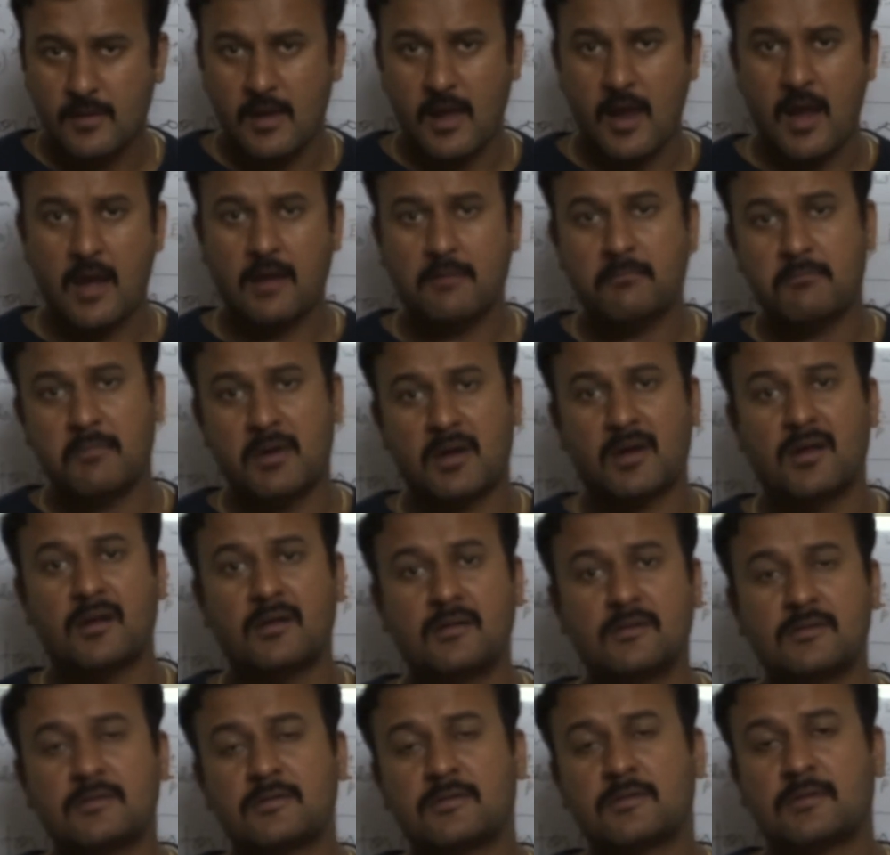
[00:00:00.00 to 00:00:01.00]
and
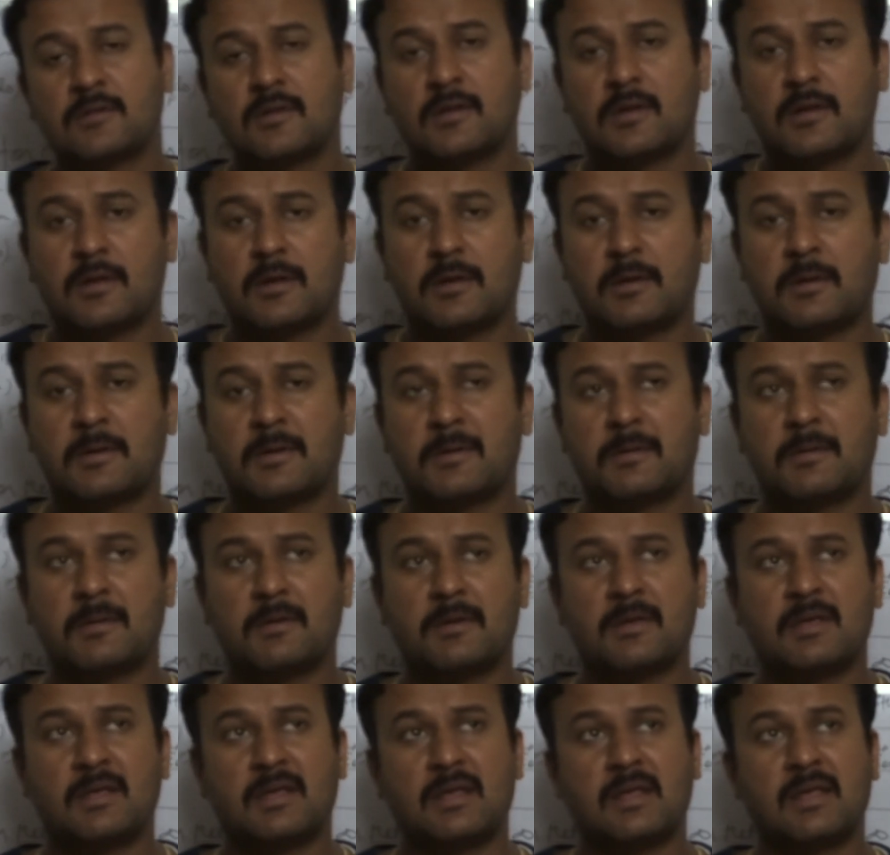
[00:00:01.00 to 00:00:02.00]
metals
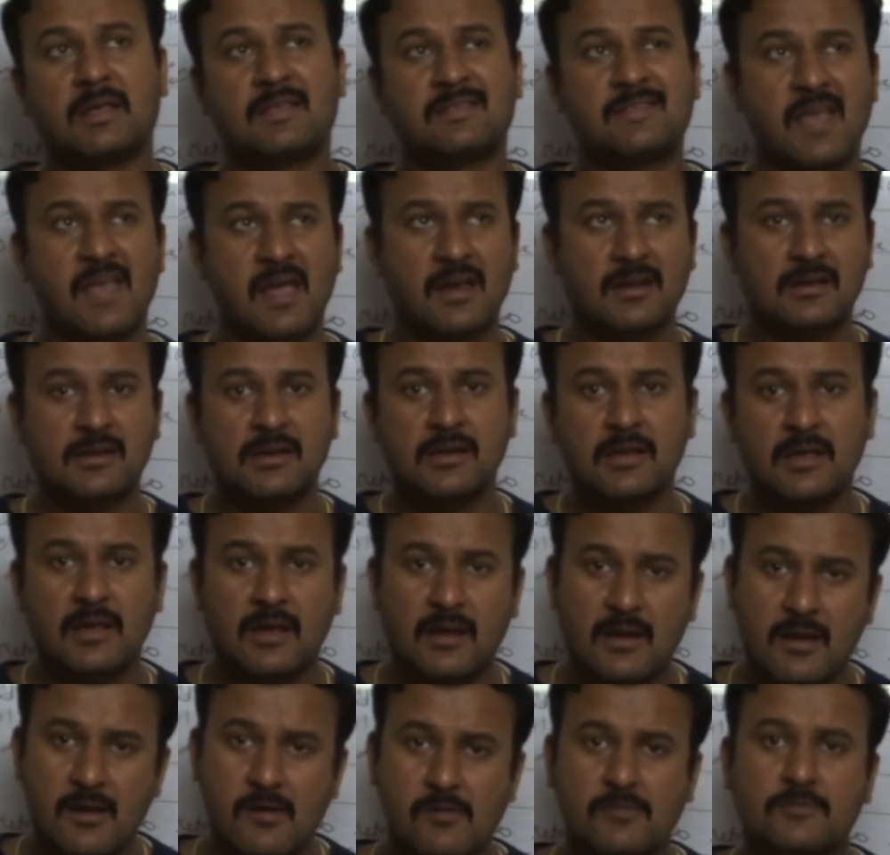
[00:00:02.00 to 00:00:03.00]
exactly
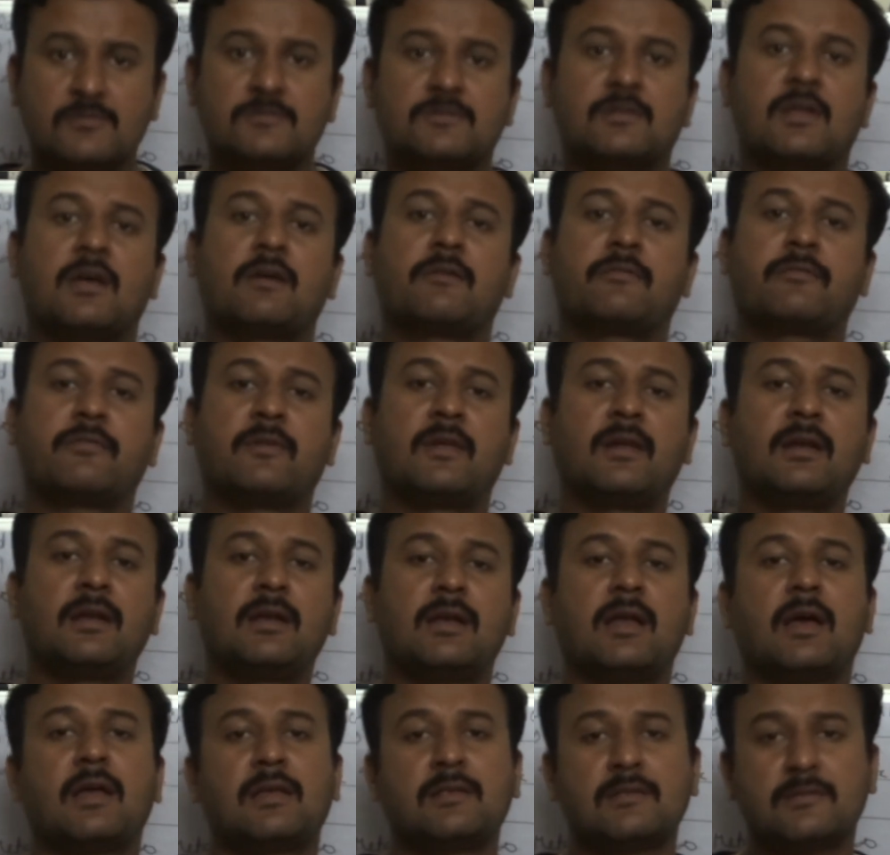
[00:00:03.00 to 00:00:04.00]
allows the field
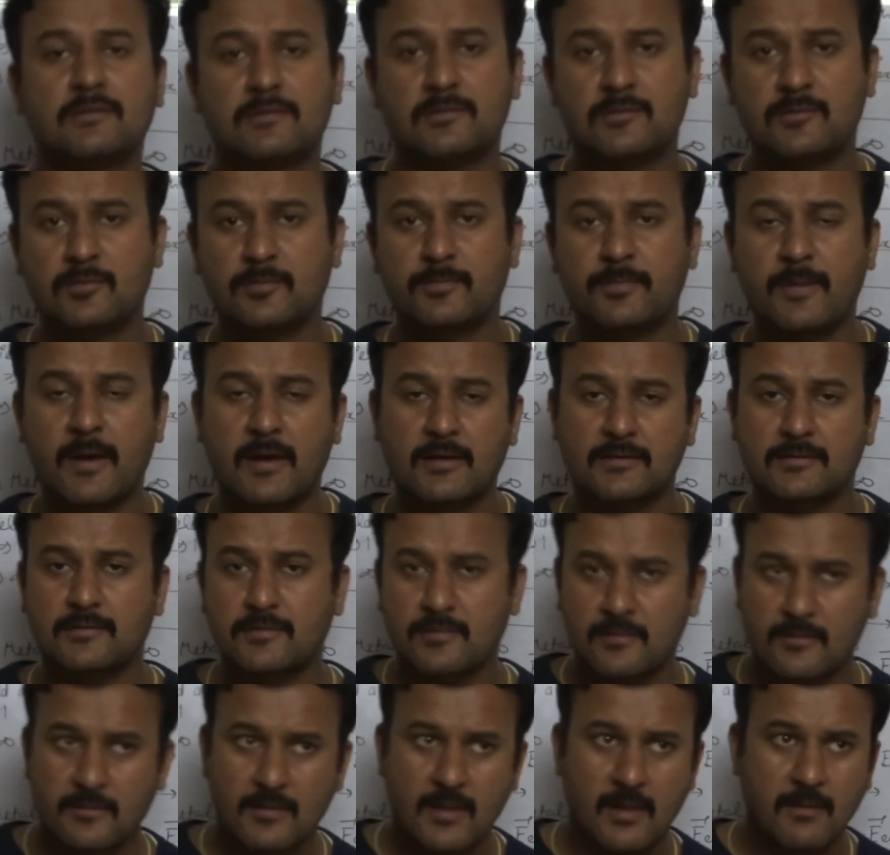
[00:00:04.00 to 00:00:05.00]
lines to pass
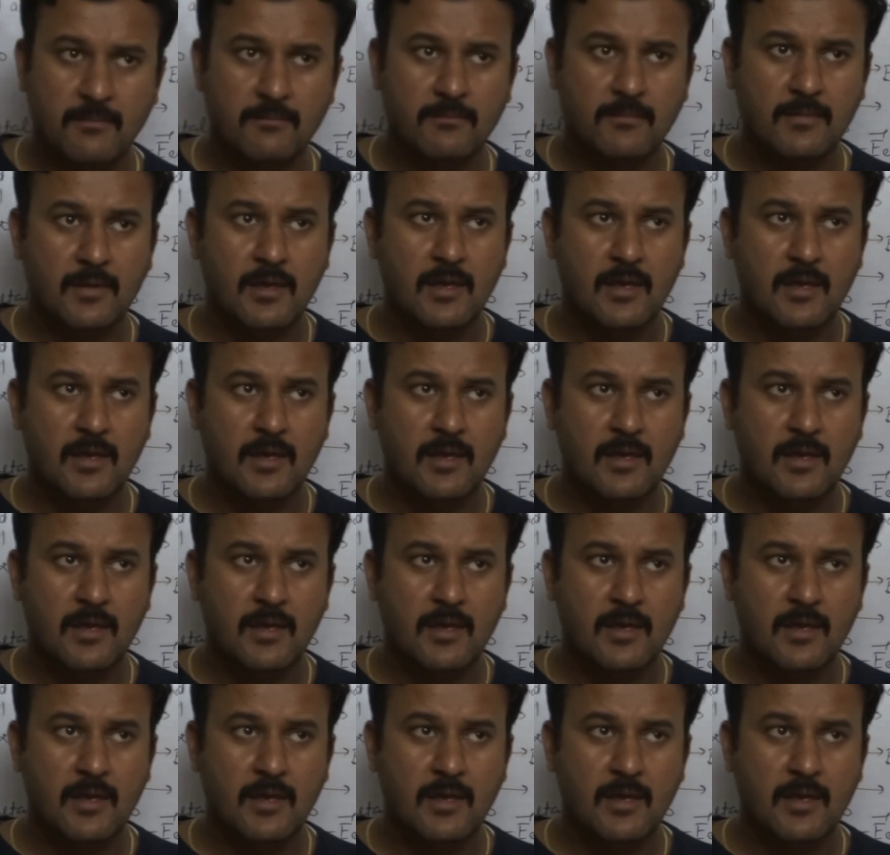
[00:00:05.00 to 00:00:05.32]
through them,